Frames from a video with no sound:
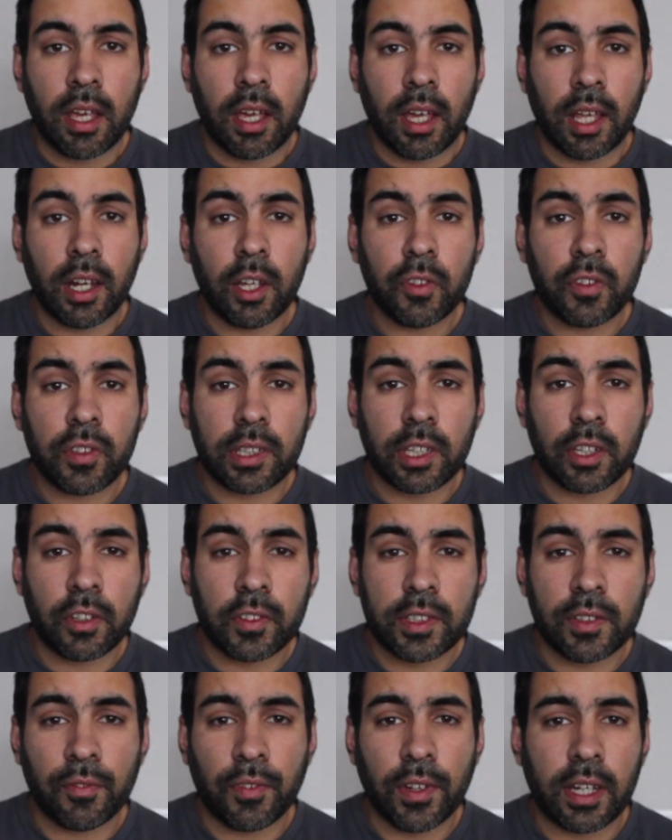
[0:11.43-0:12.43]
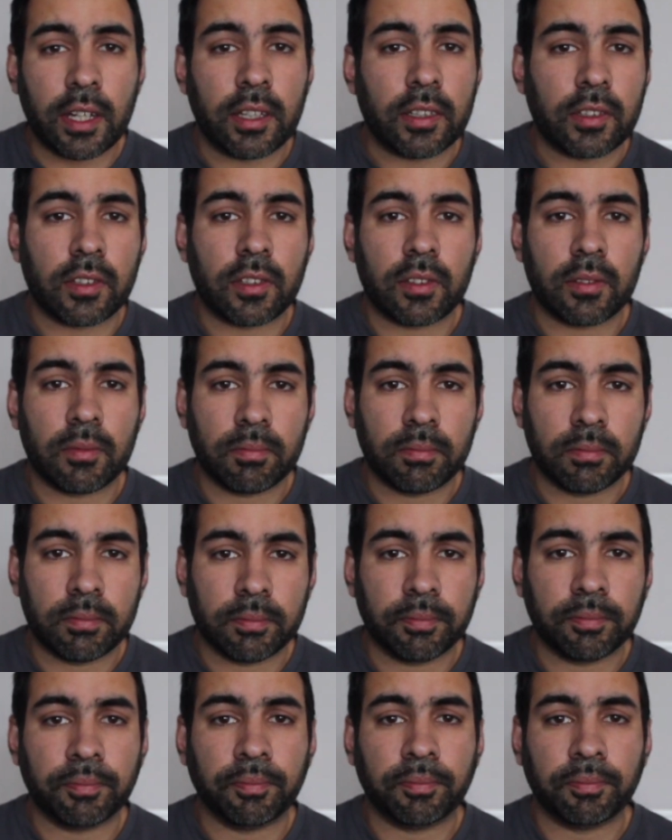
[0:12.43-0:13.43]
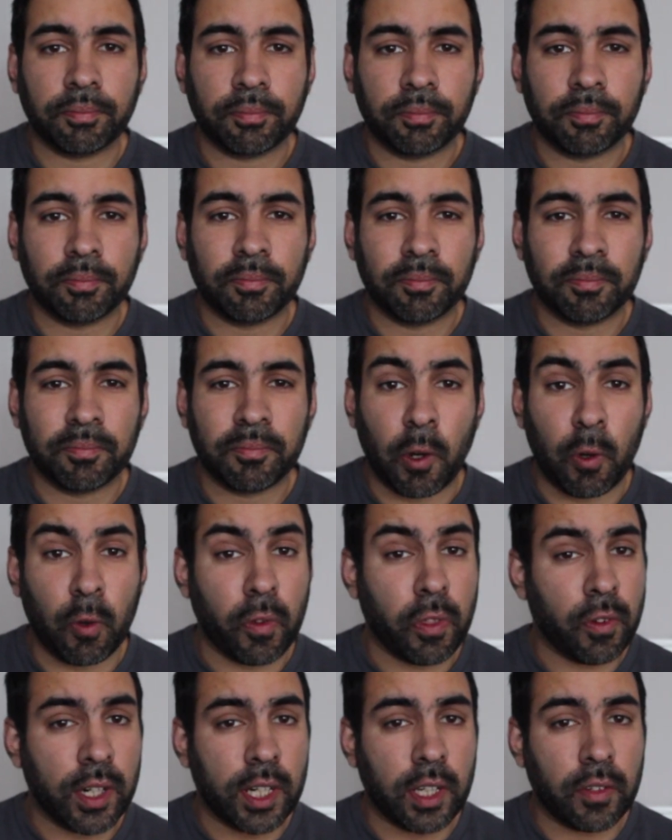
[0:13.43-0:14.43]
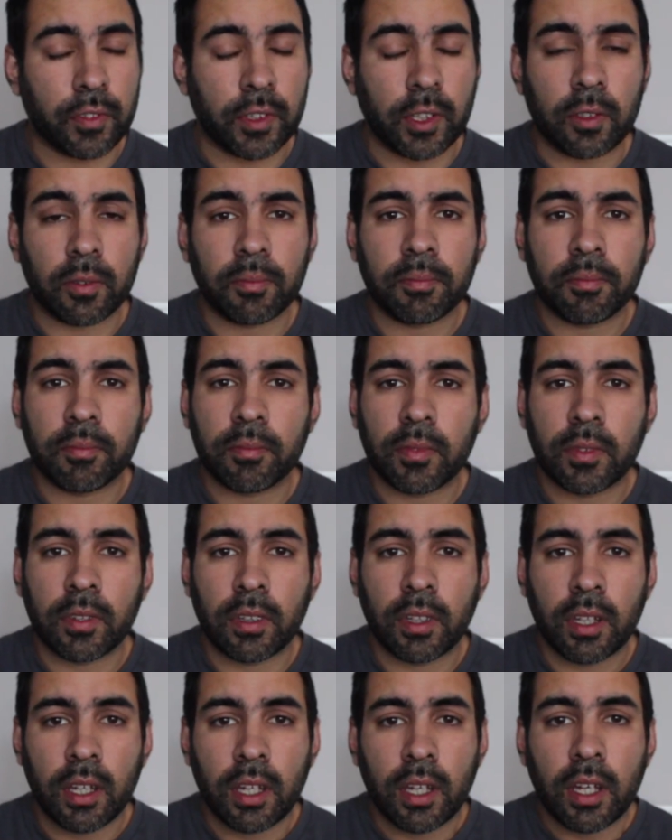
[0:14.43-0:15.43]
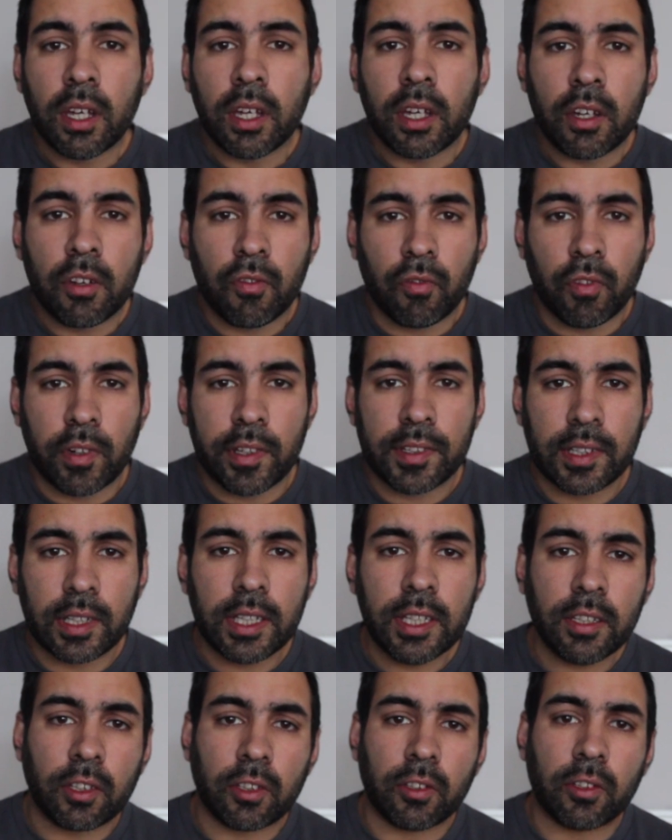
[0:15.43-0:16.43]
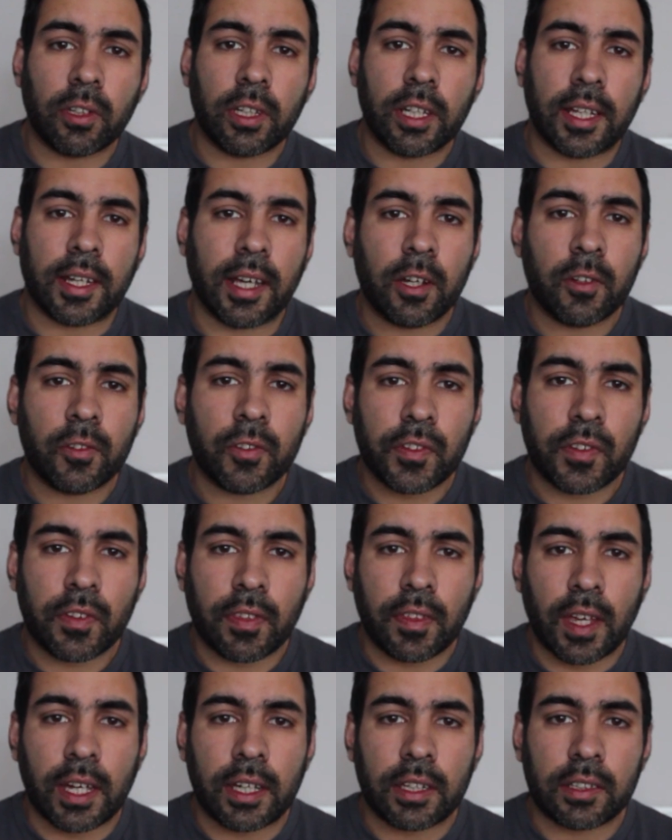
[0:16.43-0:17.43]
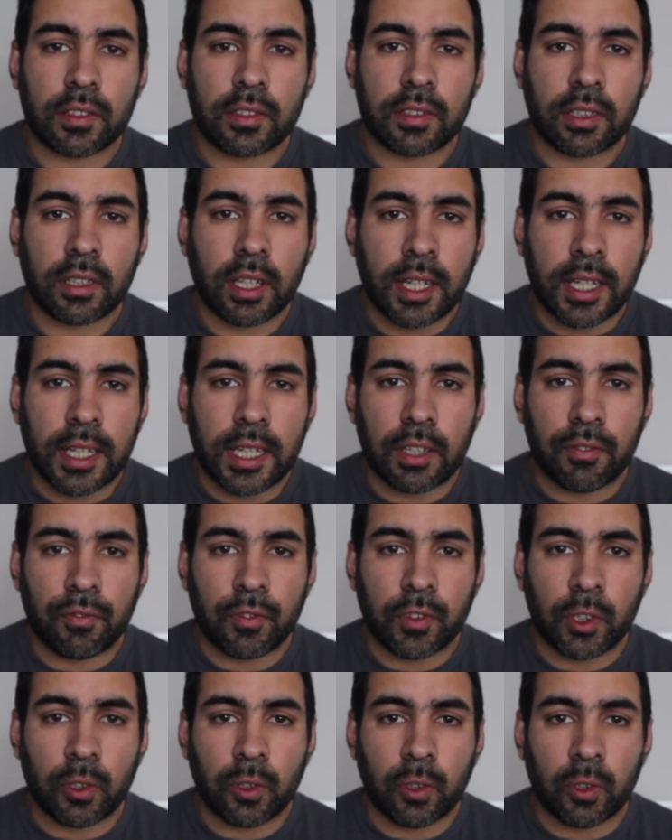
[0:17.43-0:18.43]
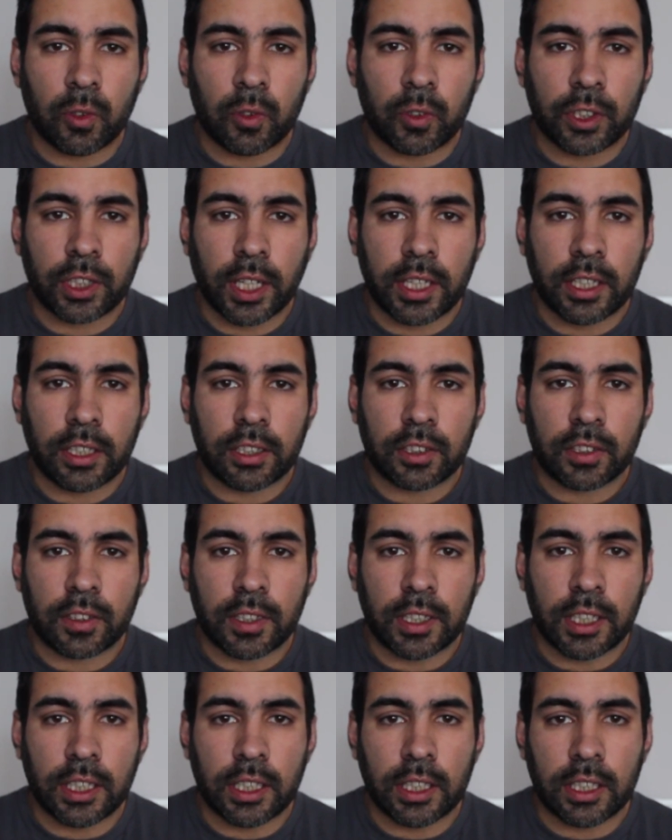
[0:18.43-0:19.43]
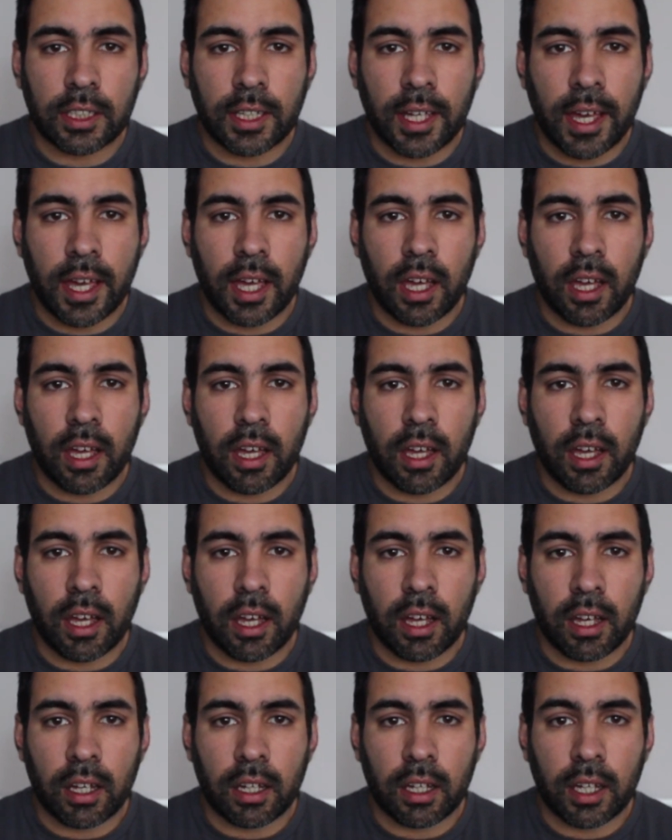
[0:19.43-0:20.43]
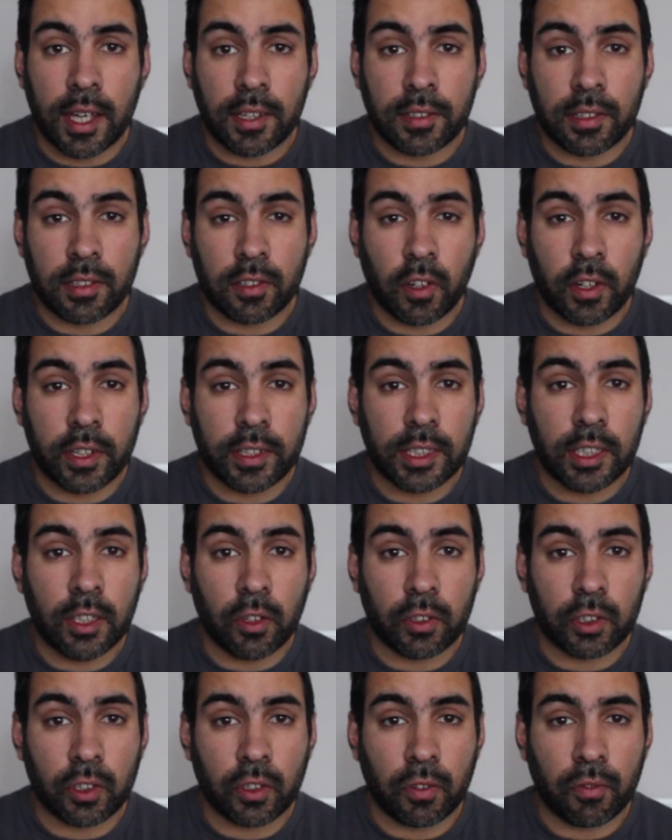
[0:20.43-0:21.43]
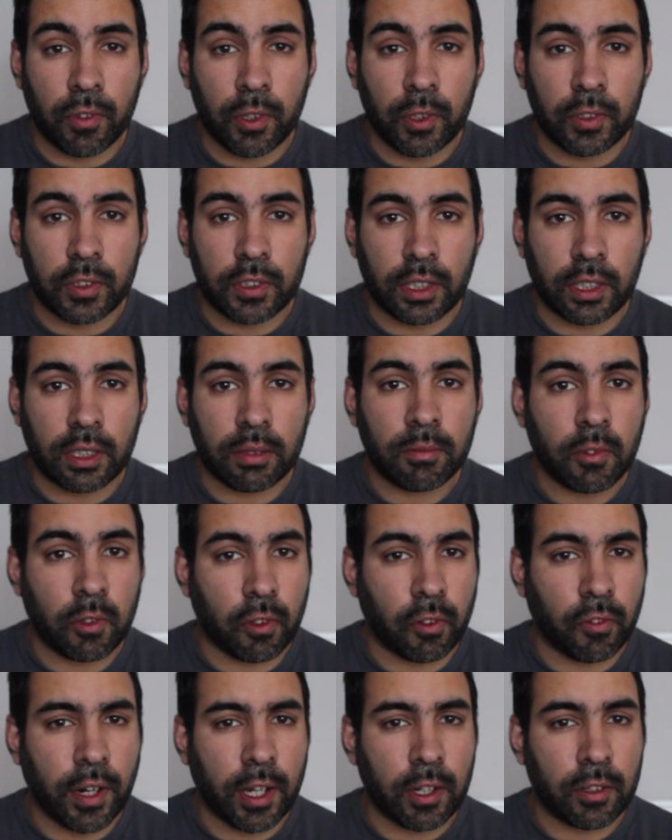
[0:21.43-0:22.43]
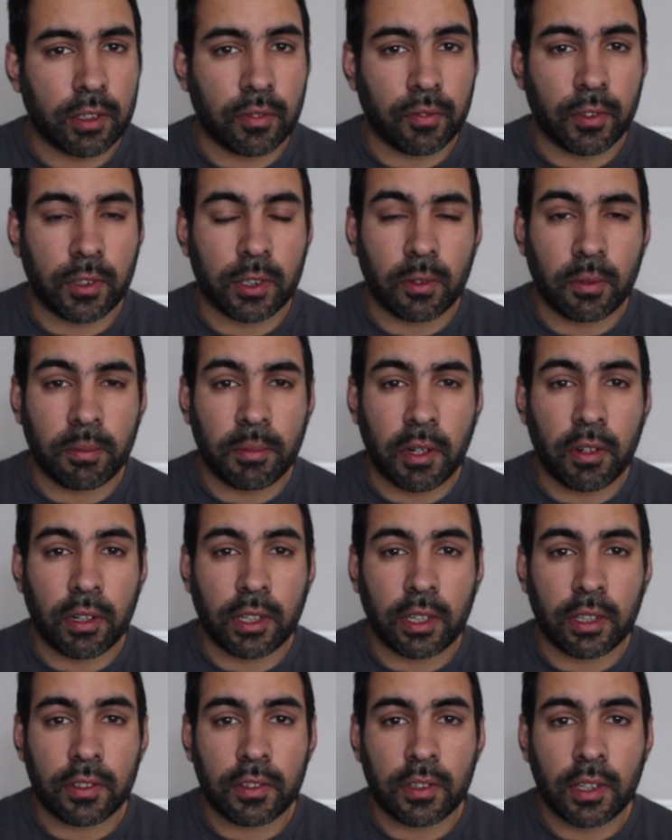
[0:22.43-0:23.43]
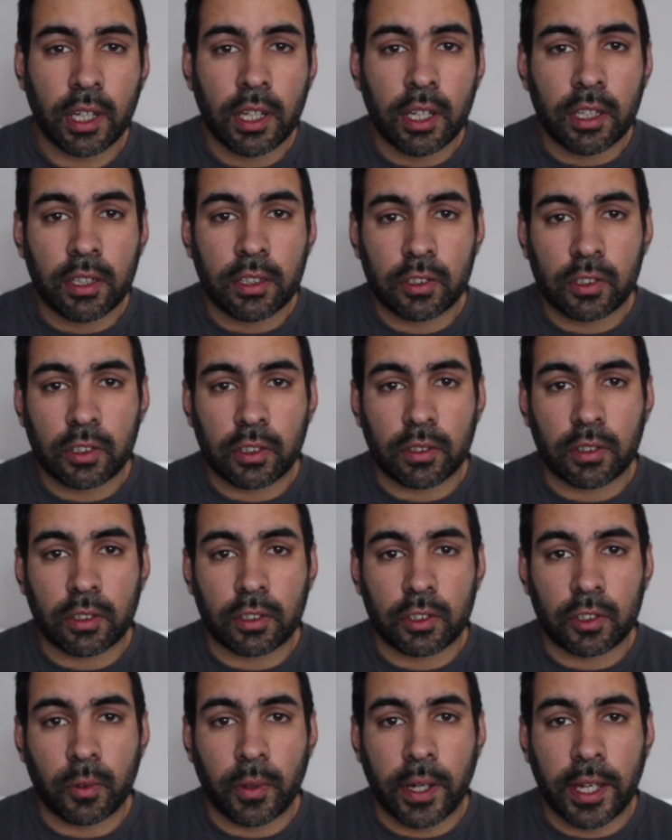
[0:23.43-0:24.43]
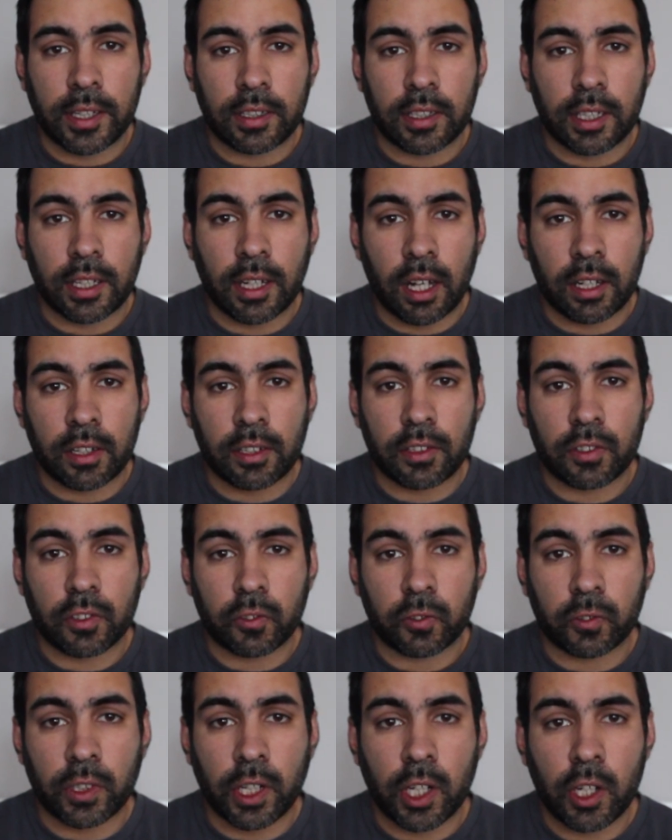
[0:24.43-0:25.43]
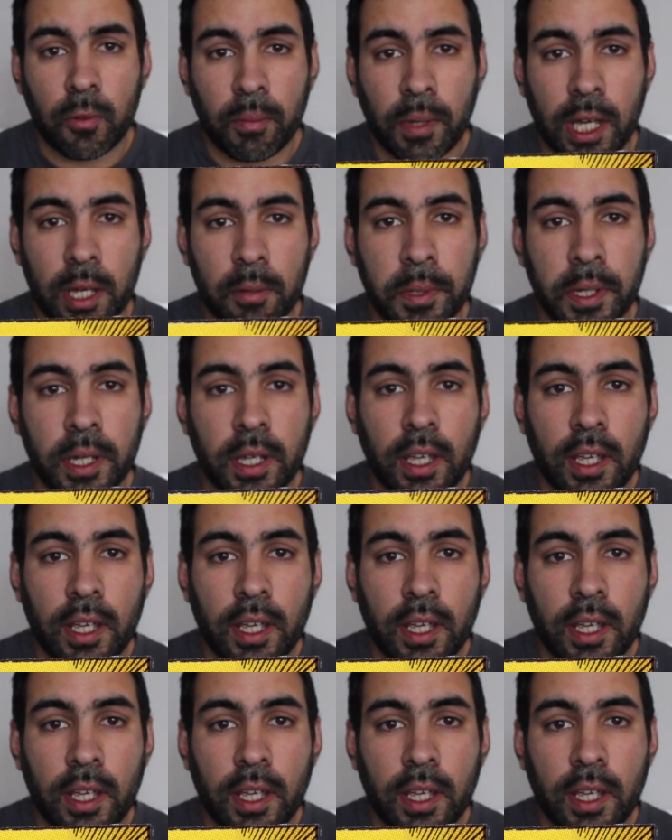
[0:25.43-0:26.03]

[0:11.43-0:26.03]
Hello, security fans, all three of you. Recently, Google announced that if you change the uh, SSID on your router, or router for you Americans, to, to end in underscore no map,